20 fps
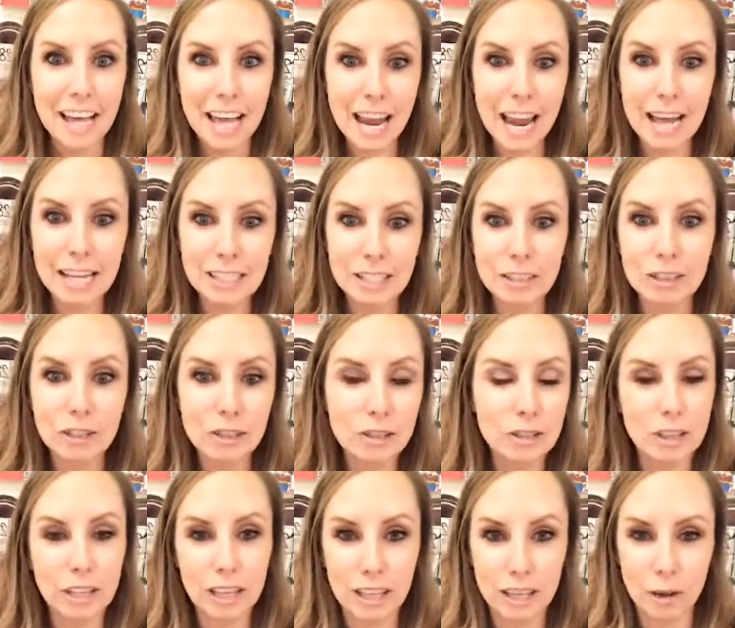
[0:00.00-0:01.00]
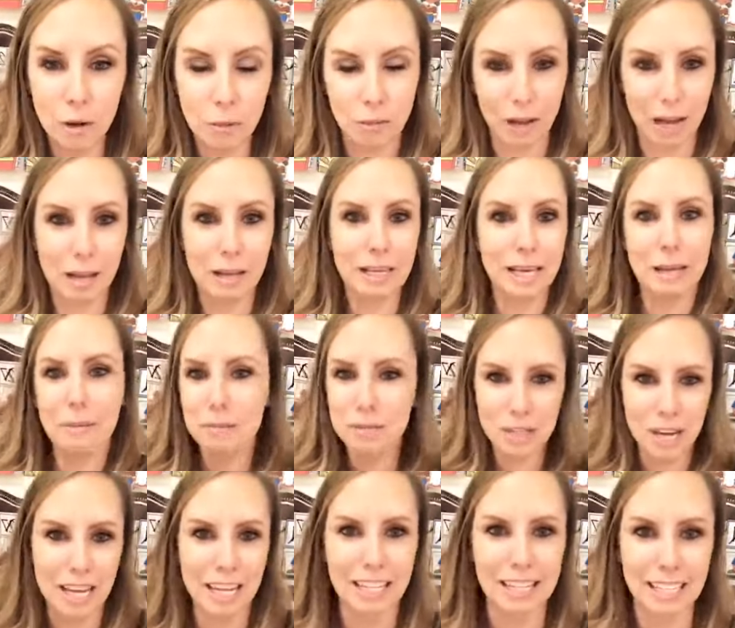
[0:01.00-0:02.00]
it has, there's, oh, I keep
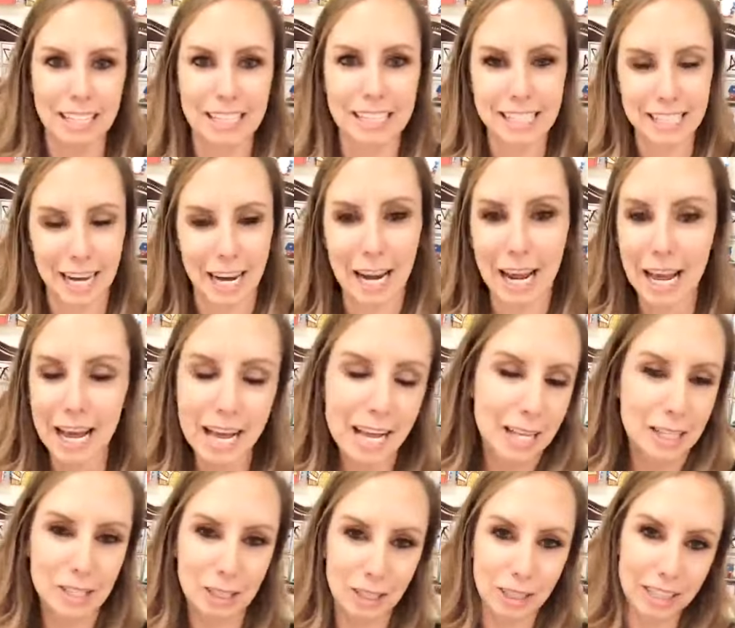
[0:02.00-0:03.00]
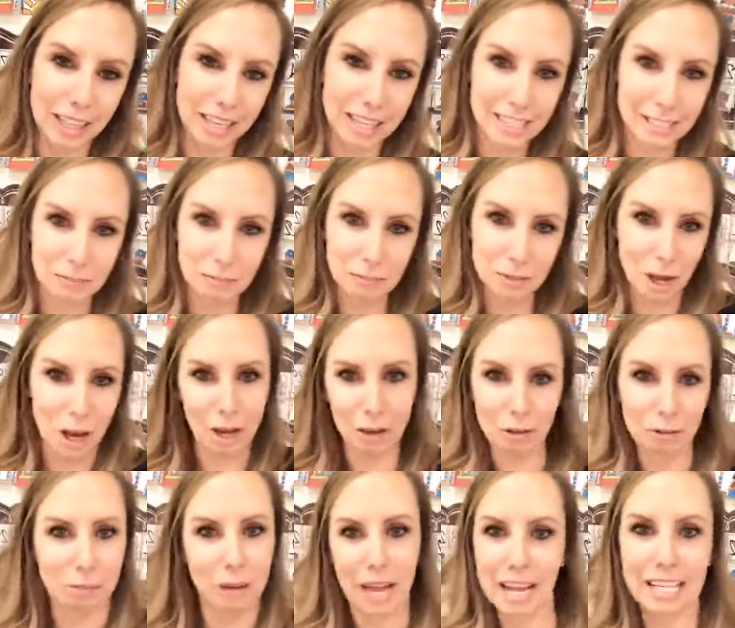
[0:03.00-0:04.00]
shaking this tonight. Sorry guys, I'm
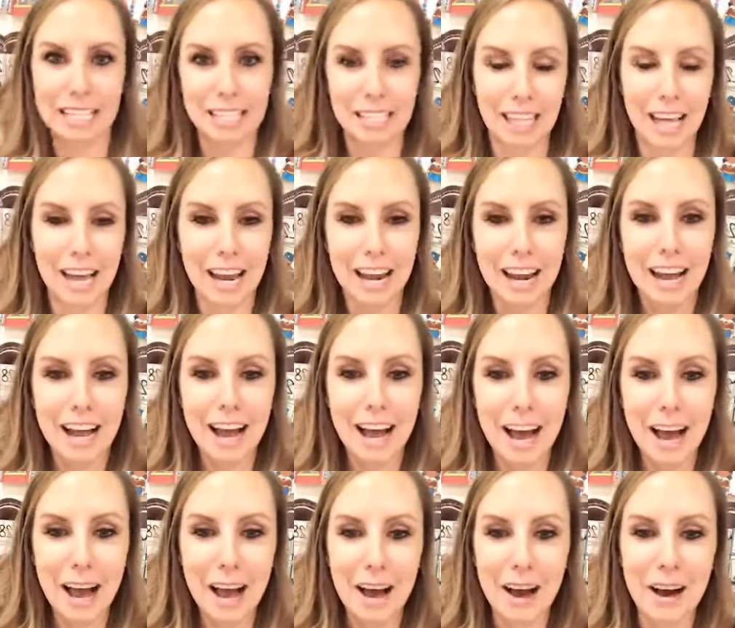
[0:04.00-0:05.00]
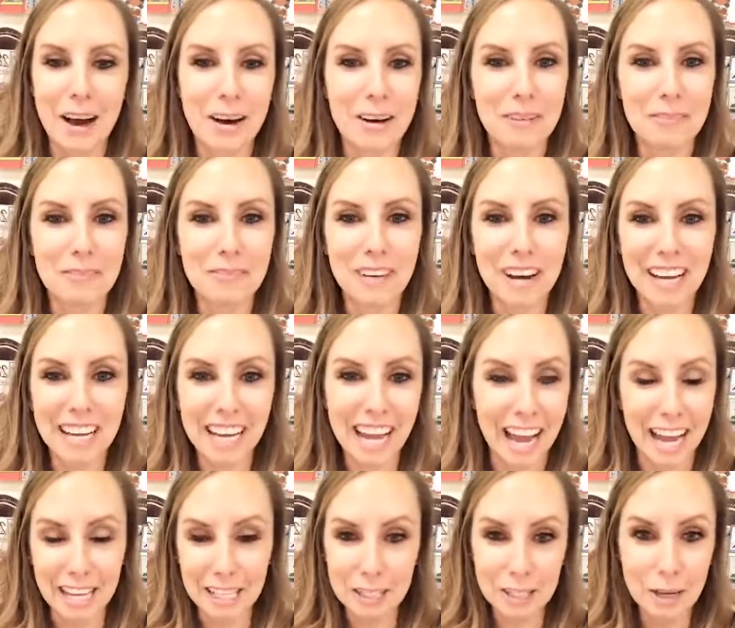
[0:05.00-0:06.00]
talking with my hands a lot. Um, but
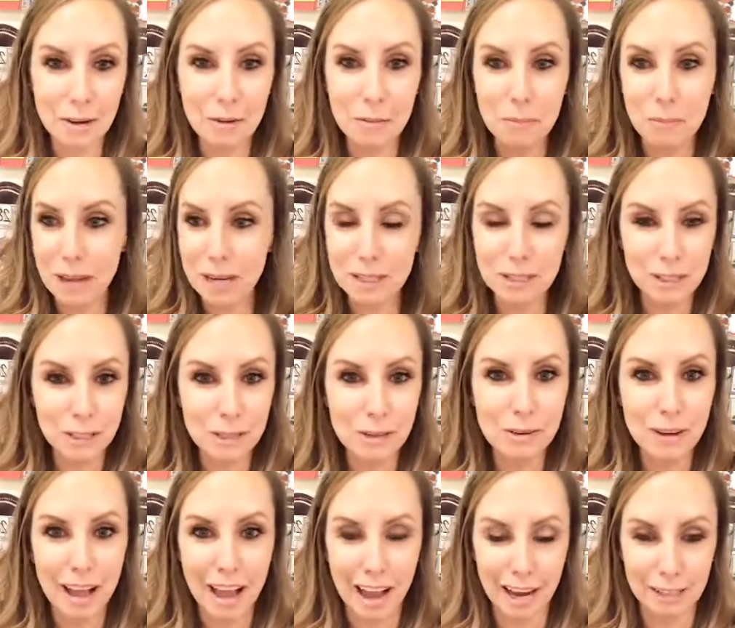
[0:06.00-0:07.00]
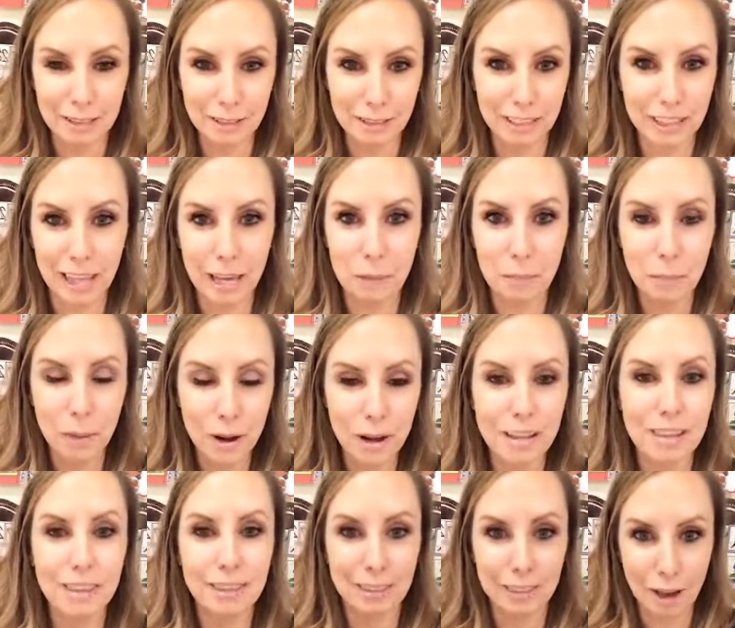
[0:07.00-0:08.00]
yeah, so make sure you actually like
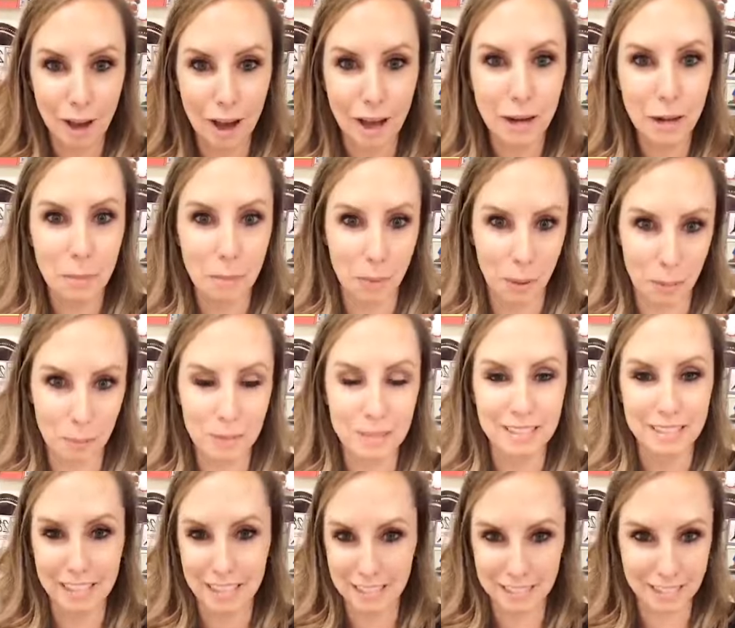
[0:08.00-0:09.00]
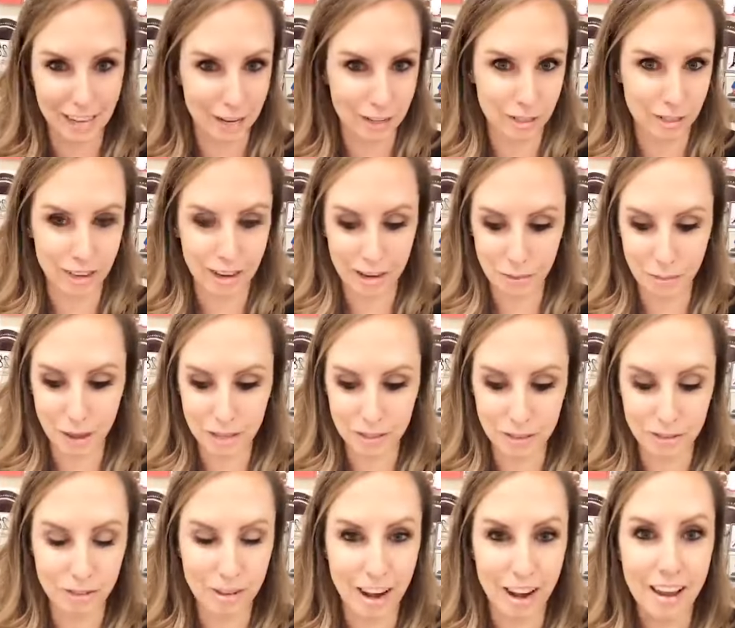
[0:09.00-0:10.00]
put thought and purpose and intention into
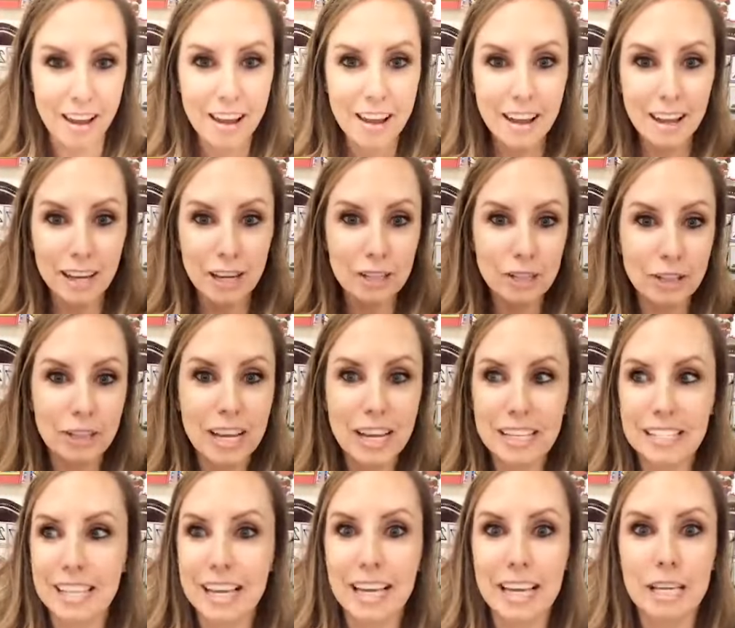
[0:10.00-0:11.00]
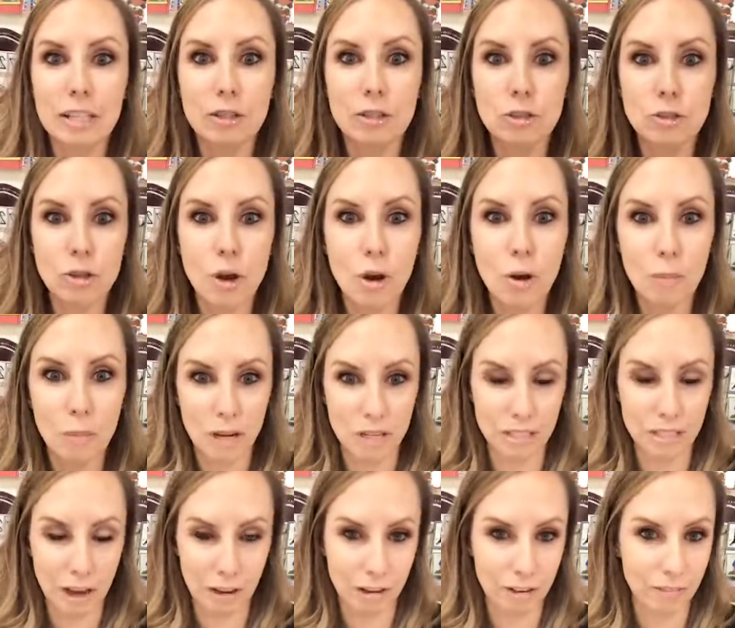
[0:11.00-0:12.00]
message of the day because your kids can get so
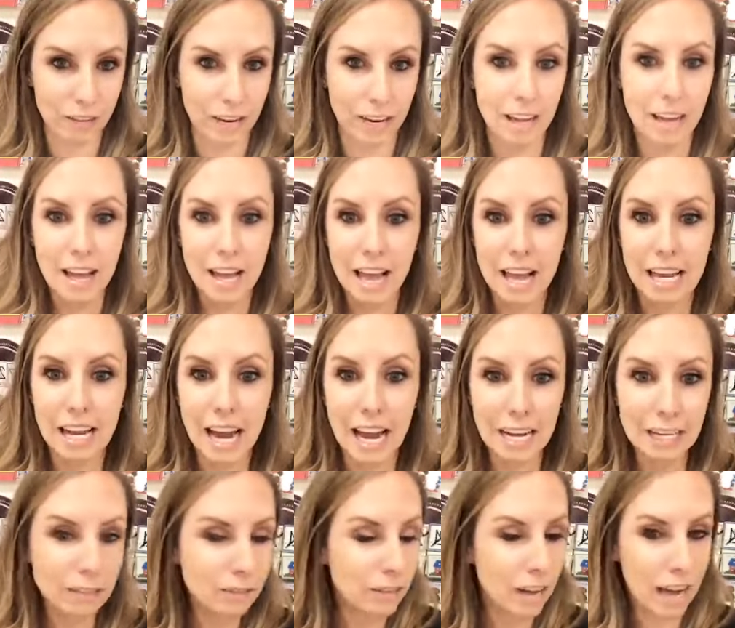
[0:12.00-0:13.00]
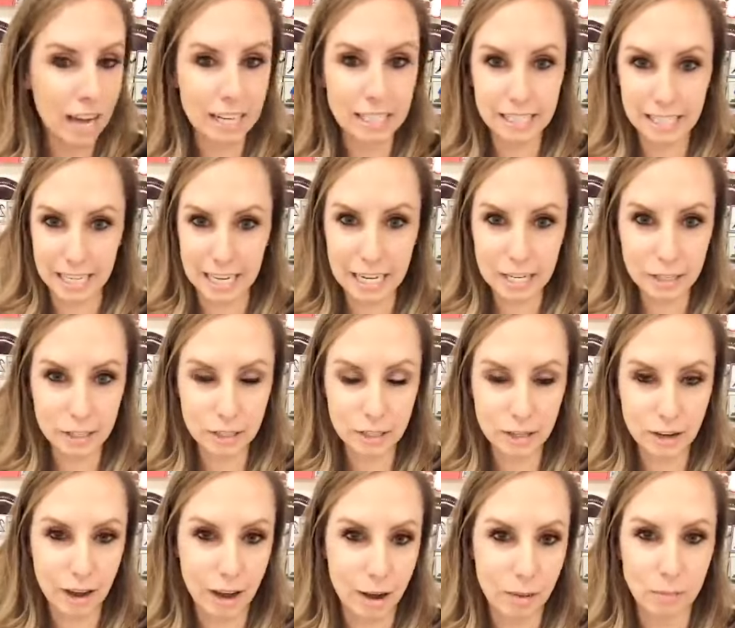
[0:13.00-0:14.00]
much out of it. And I do not
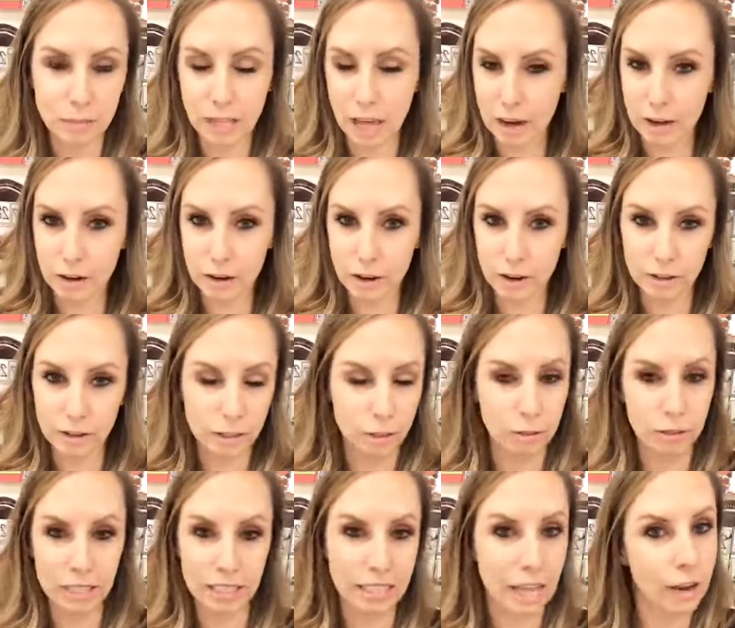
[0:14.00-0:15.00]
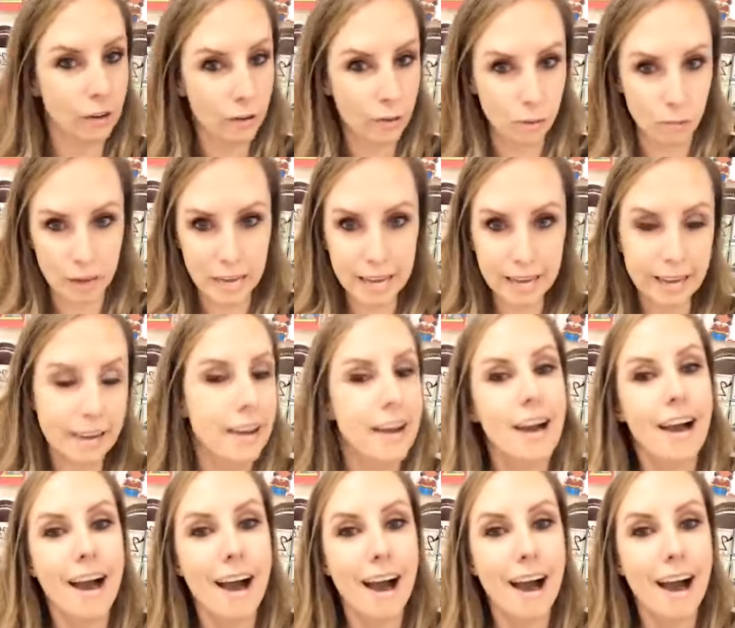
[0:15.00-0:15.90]
teach um, letter using letter of the week.